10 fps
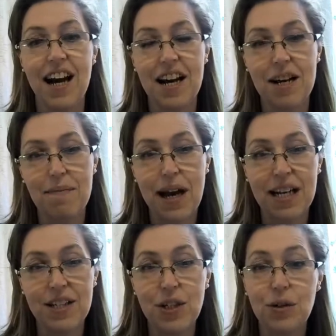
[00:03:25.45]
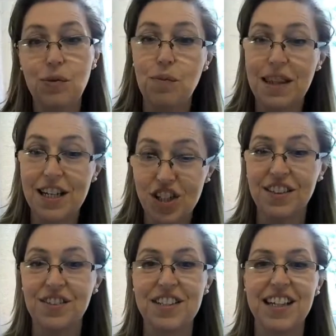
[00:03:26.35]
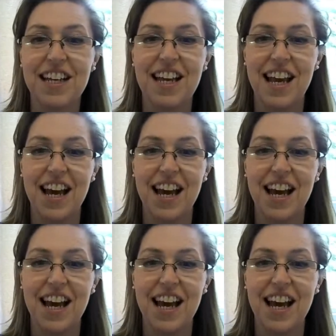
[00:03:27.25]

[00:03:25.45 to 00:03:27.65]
and you will be their child.